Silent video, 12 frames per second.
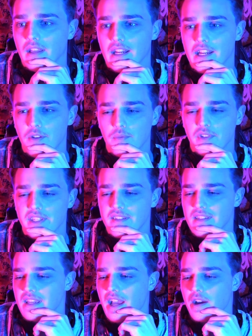and I don't really
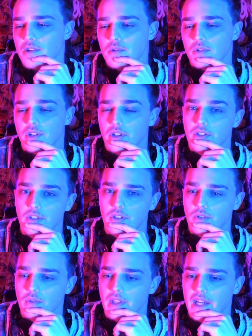see how you could
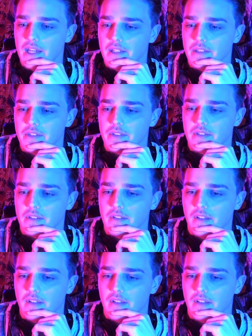do that